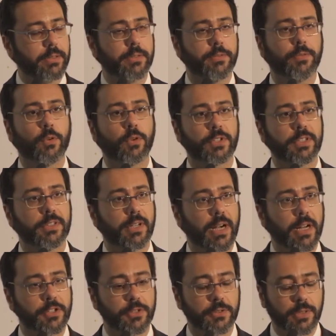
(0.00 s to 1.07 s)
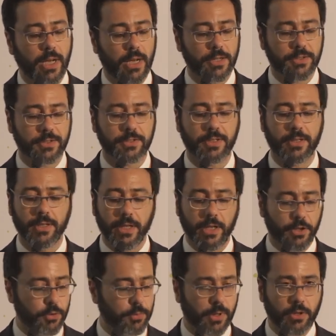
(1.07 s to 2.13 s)
force interaction tasks,
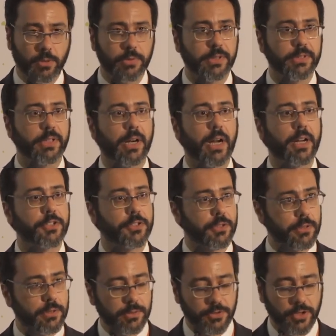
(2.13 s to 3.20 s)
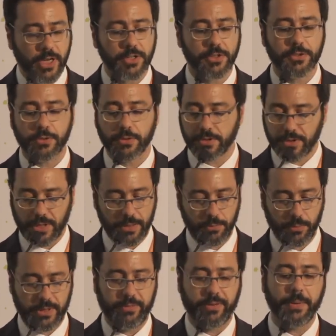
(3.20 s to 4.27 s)
human-robot interaction, gestures, and
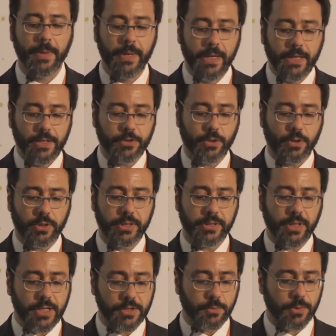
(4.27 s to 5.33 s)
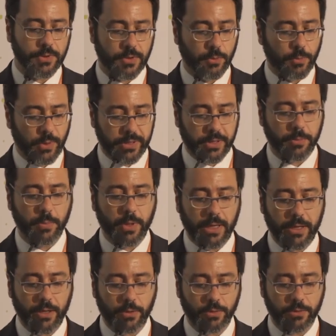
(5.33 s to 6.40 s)
whatever. So the task was completed
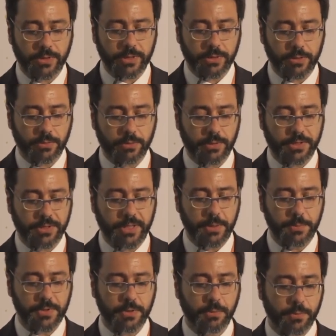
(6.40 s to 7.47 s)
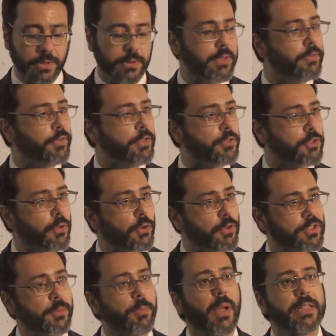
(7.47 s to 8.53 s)
by all the teams with different
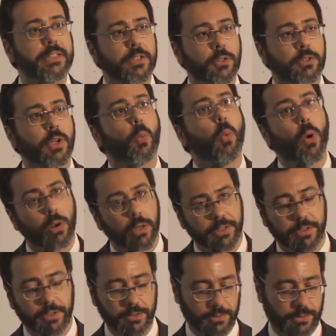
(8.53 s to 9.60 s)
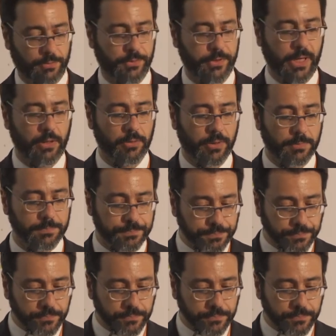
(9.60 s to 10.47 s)
scores depending on the quality of the outcome.